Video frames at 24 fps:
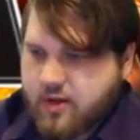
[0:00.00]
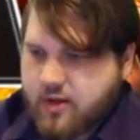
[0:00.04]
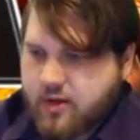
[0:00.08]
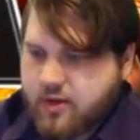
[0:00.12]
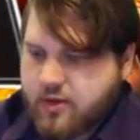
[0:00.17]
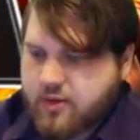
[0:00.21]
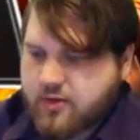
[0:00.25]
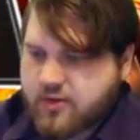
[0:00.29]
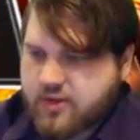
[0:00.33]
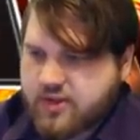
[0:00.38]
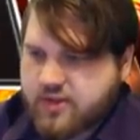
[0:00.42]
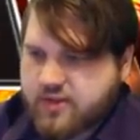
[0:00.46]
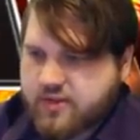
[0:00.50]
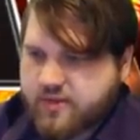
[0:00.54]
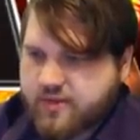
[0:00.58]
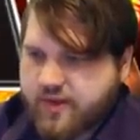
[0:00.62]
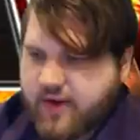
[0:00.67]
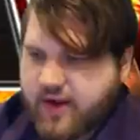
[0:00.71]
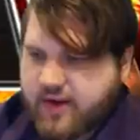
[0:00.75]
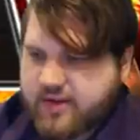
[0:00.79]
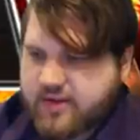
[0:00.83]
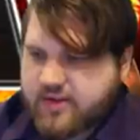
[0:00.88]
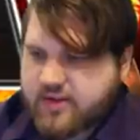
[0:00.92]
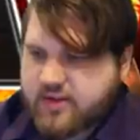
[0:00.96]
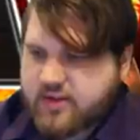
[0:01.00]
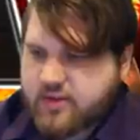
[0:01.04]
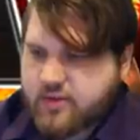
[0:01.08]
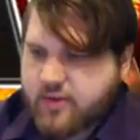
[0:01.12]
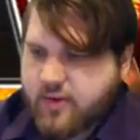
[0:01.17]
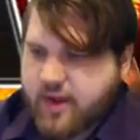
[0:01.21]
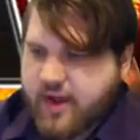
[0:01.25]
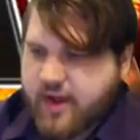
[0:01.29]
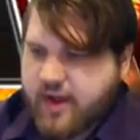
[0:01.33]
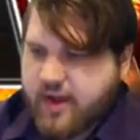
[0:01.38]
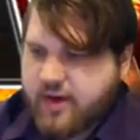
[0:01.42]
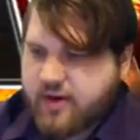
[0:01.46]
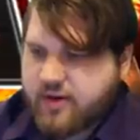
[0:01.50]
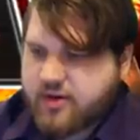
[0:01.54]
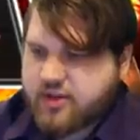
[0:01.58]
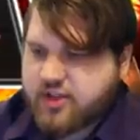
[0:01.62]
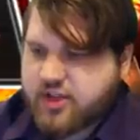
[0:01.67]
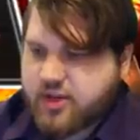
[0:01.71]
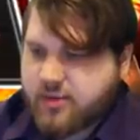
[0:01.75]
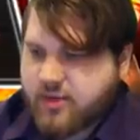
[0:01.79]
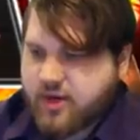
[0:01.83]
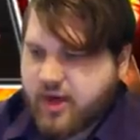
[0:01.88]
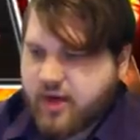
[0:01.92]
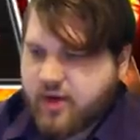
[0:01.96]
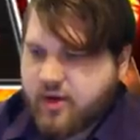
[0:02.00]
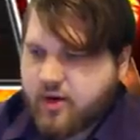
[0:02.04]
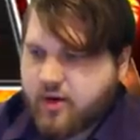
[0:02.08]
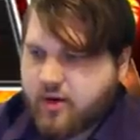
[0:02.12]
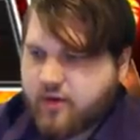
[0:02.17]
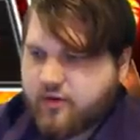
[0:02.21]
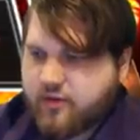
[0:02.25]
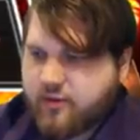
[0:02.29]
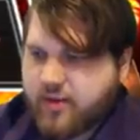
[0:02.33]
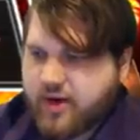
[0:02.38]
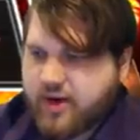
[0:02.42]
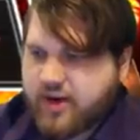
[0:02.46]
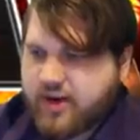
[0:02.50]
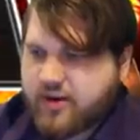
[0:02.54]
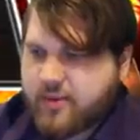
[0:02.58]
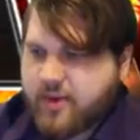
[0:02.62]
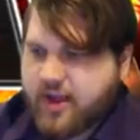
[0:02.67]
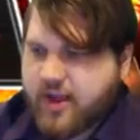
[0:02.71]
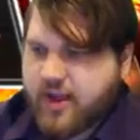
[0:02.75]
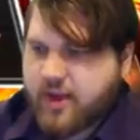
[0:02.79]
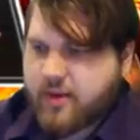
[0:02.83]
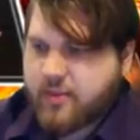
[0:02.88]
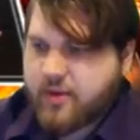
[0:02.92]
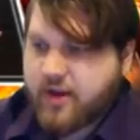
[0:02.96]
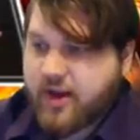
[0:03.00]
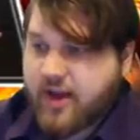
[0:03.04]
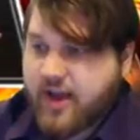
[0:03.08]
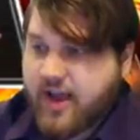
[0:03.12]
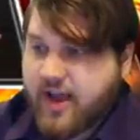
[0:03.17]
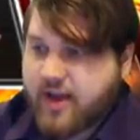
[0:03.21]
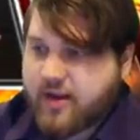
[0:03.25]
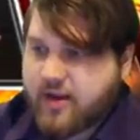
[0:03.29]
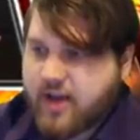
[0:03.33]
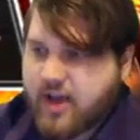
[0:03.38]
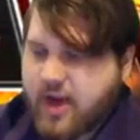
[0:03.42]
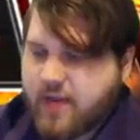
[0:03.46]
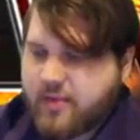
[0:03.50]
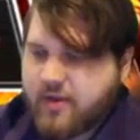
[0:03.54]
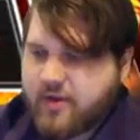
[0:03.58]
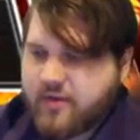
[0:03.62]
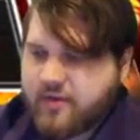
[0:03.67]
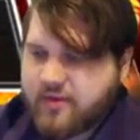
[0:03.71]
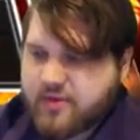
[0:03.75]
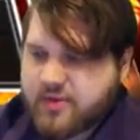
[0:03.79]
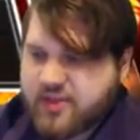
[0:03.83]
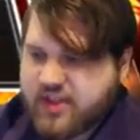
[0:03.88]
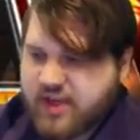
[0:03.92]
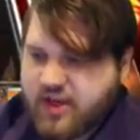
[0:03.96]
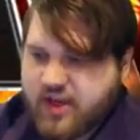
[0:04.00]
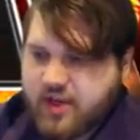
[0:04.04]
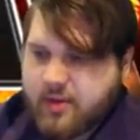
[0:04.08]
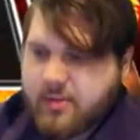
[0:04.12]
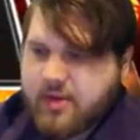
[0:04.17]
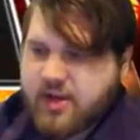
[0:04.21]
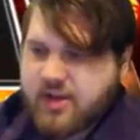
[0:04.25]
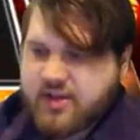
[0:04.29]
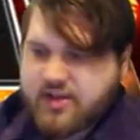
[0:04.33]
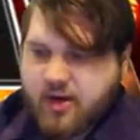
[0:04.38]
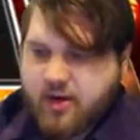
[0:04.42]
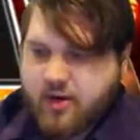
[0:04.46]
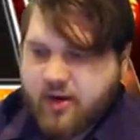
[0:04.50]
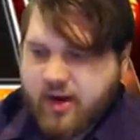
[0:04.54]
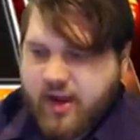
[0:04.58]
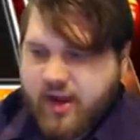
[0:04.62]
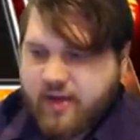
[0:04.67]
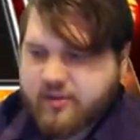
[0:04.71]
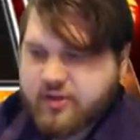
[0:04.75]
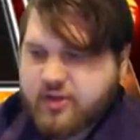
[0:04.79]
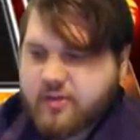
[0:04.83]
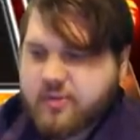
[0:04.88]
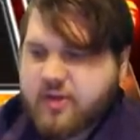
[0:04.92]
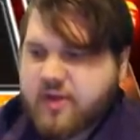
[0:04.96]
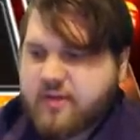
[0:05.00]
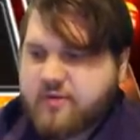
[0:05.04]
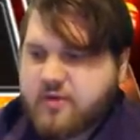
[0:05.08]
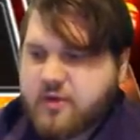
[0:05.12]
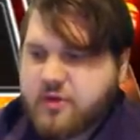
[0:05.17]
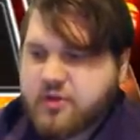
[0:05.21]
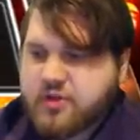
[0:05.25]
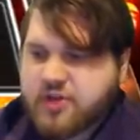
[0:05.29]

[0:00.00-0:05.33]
Use its effect to add a Gem-Knight card from my deck to my hand. I'm going to add a copy of Obsidian because I already have Gem-Knight